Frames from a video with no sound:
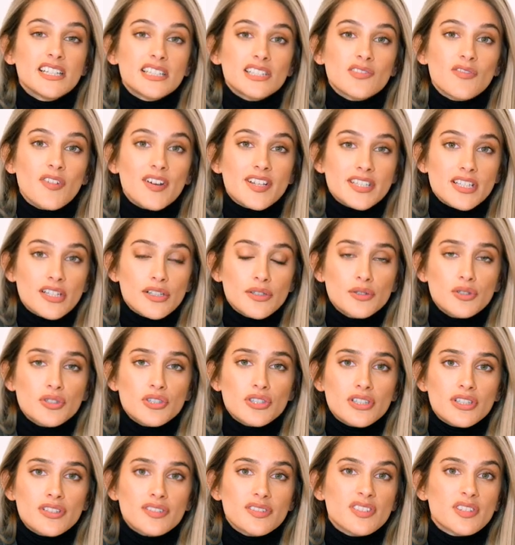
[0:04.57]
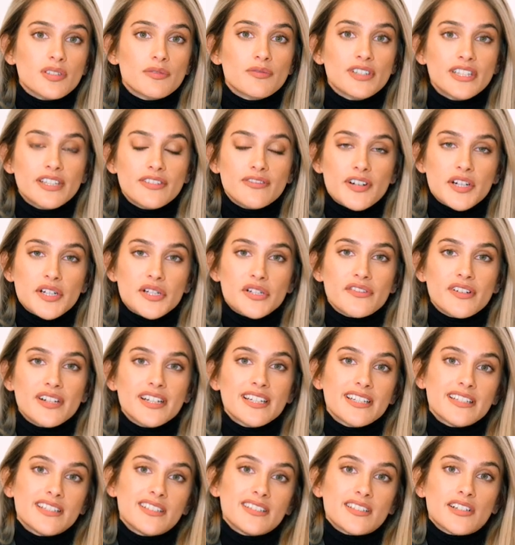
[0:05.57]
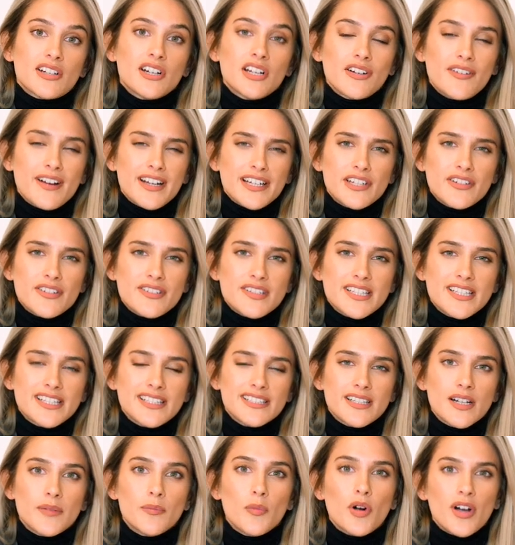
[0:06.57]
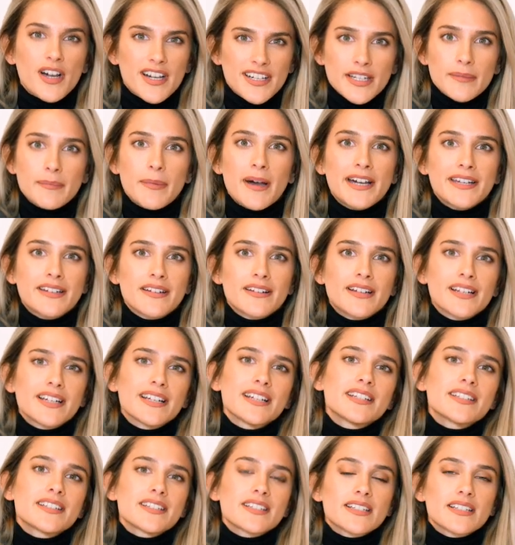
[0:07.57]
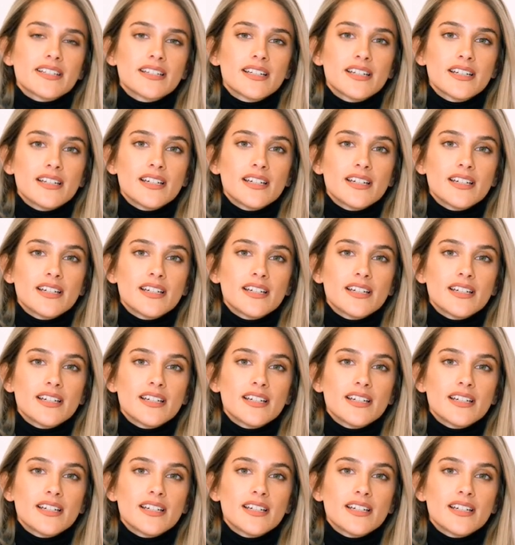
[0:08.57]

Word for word: The resolution, the refresh rate, the color accuracy, and what kind of panel it is.